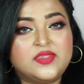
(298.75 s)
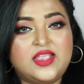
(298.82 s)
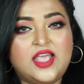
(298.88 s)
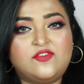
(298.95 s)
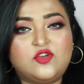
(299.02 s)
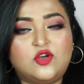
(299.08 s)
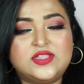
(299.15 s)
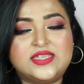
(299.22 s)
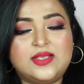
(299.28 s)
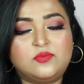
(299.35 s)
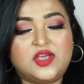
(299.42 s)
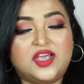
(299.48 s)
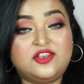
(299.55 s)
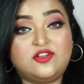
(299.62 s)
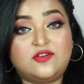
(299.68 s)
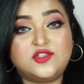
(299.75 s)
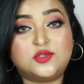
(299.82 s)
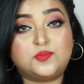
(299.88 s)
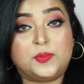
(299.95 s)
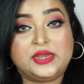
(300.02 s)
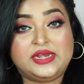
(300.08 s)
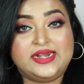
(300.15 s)
they have got some kind of
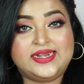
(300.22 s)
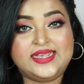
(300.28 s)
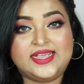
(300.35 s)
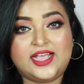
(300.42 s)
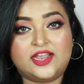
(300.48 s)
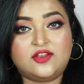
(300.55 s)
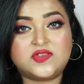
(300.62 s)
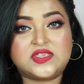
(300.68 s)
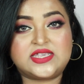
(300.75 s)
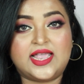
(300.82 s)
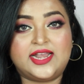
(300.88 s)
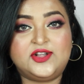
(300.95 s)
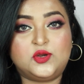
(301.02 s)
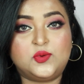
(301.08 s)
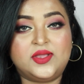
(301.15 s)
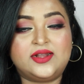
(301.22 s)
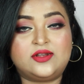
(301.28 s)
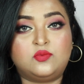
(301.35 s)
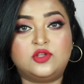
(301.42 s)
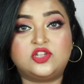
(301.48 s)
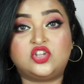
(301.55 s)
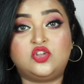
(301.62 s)
spirity kind of scent to
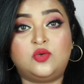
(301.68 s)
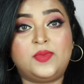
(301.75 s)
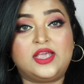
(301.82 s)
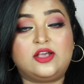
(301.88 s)
it, which you